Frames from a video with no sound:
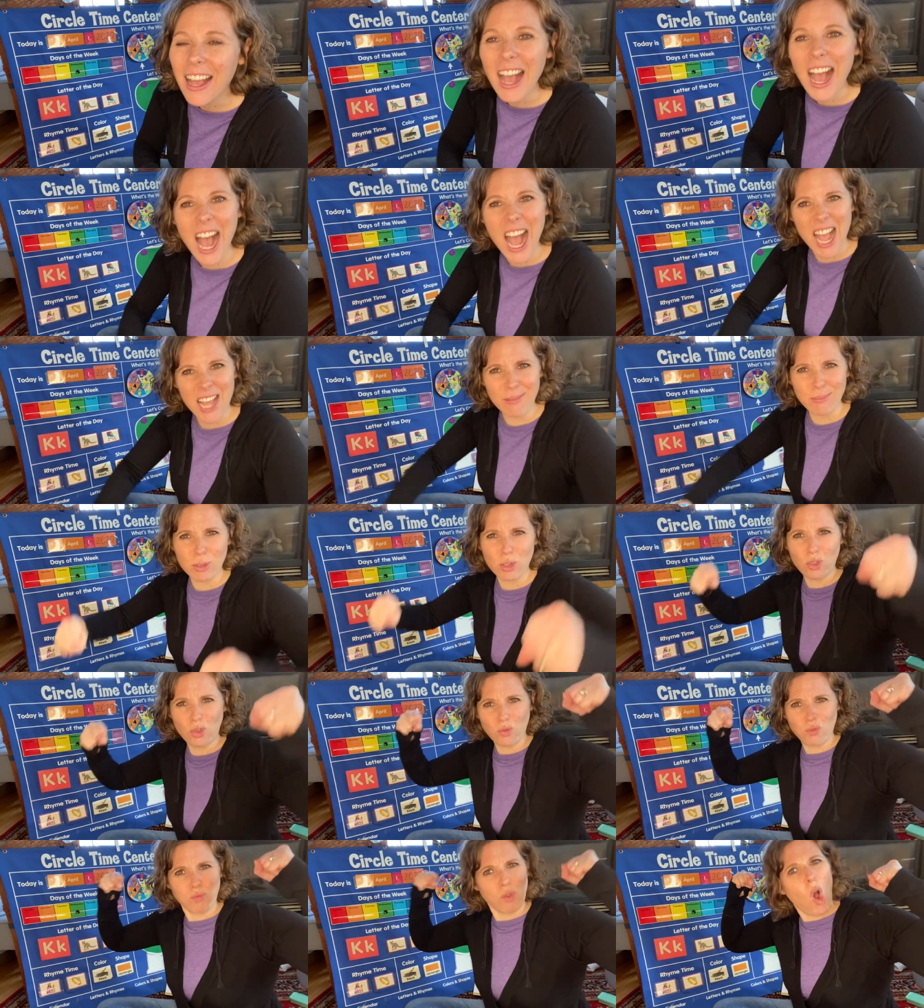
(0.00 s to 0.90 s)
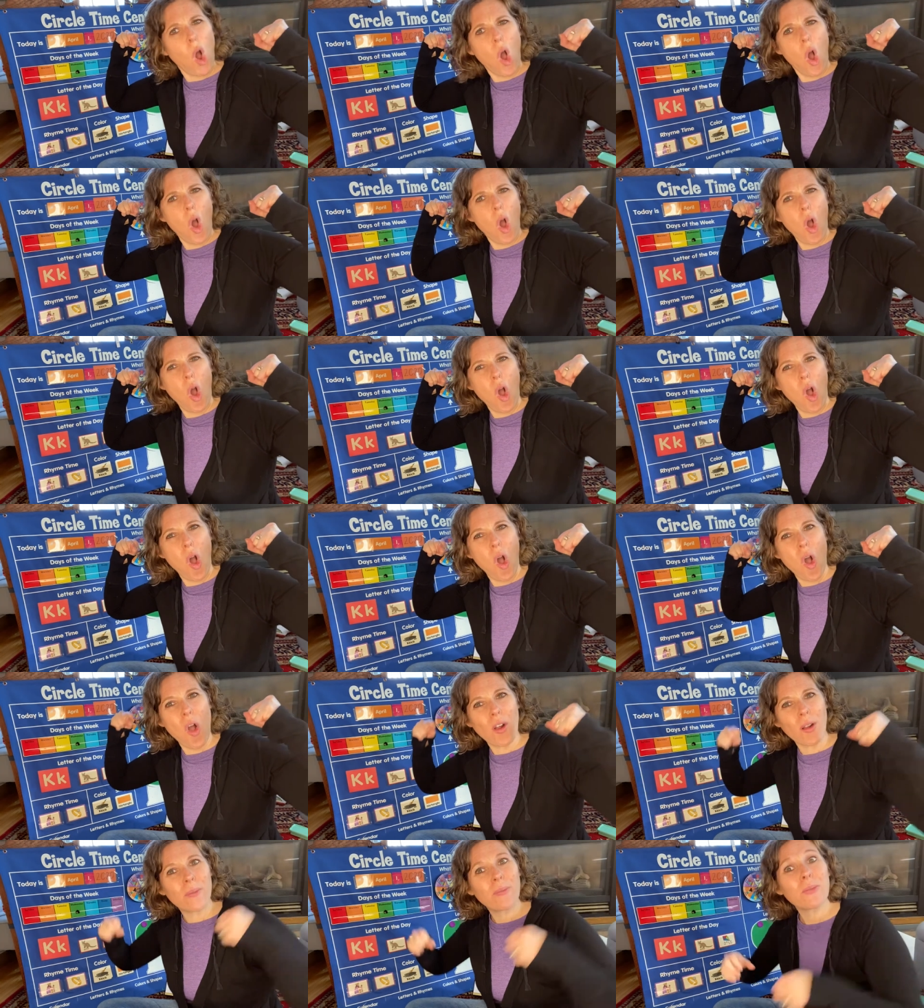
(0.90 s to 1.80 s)
I am
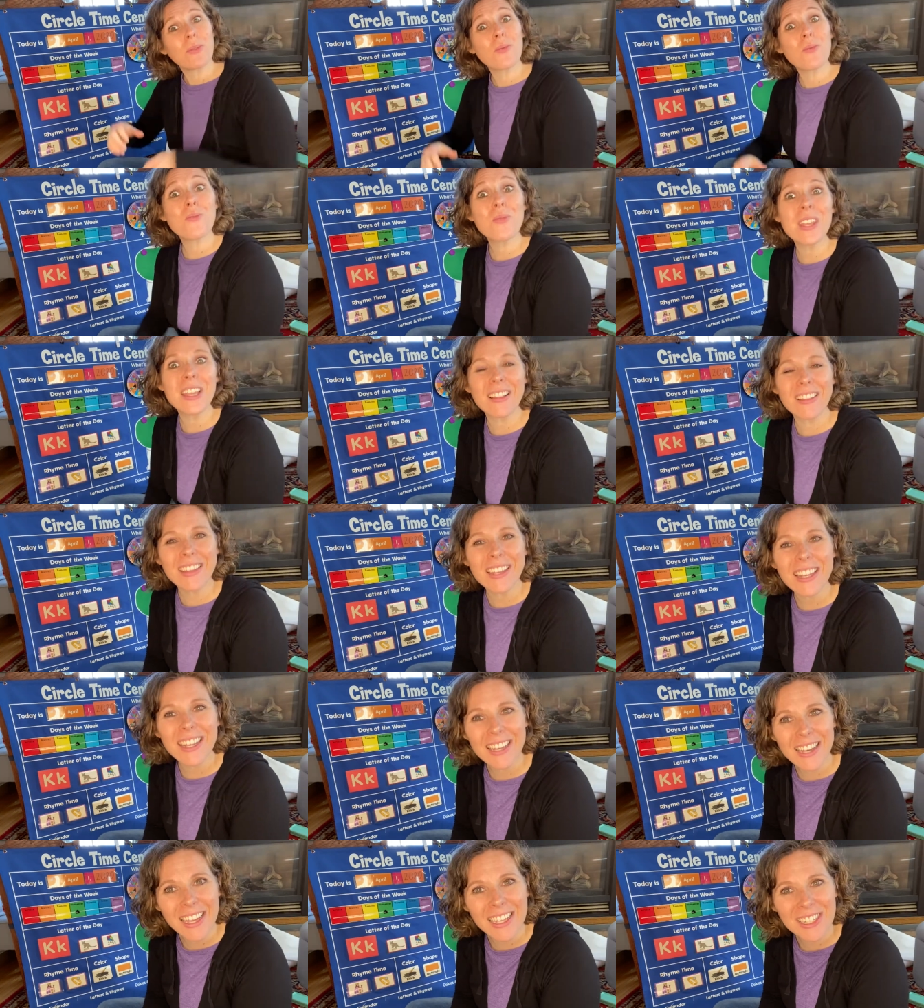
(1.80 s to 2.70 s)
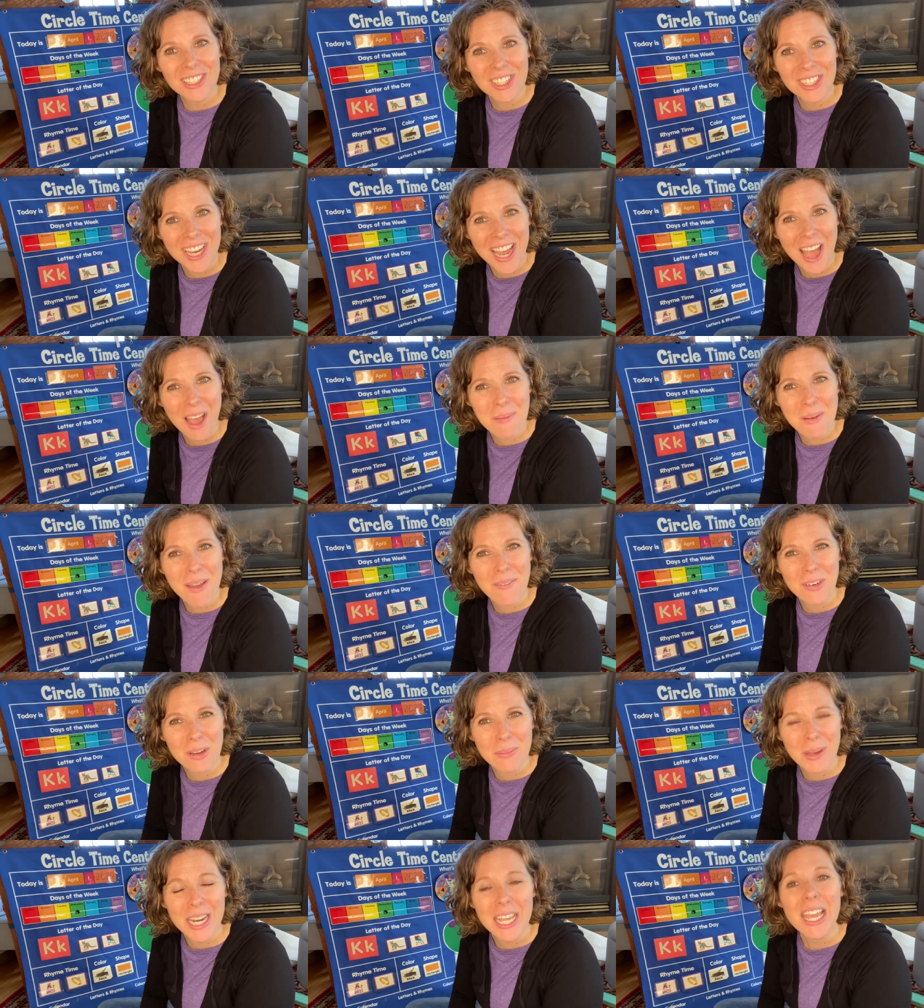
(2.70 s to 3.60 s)
strong. Really nice job,
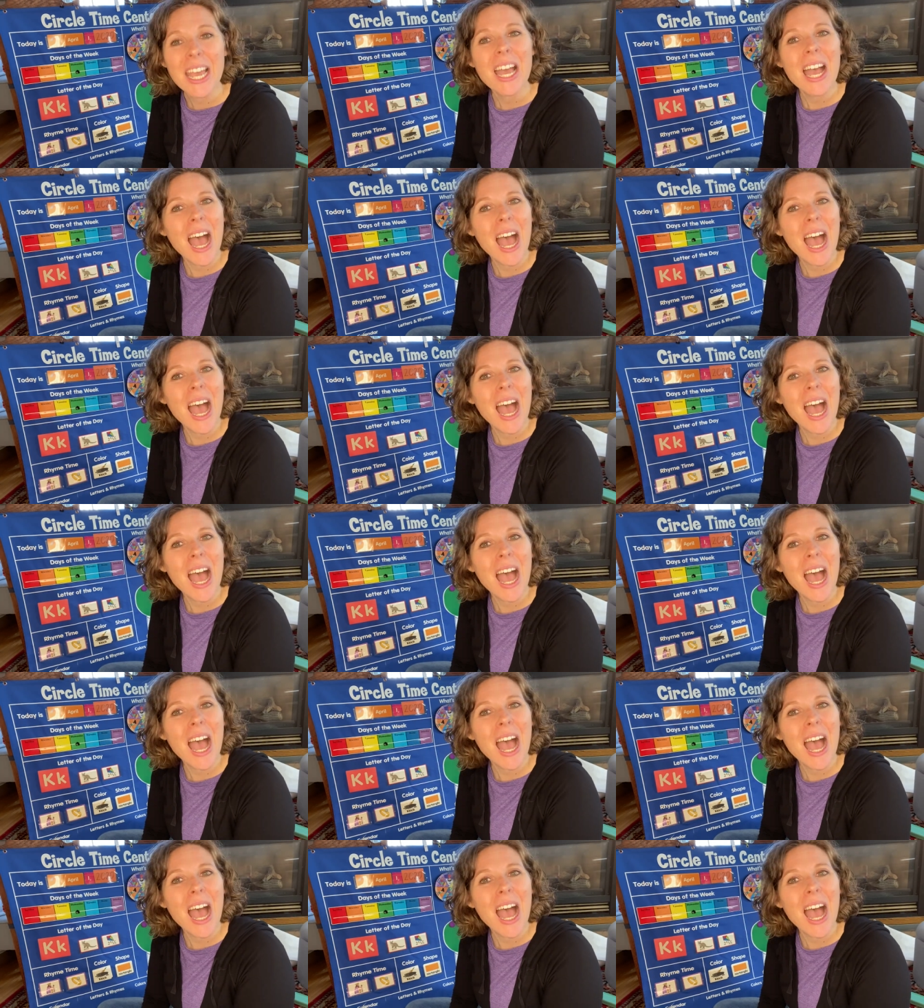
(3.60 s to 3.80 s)
everybody.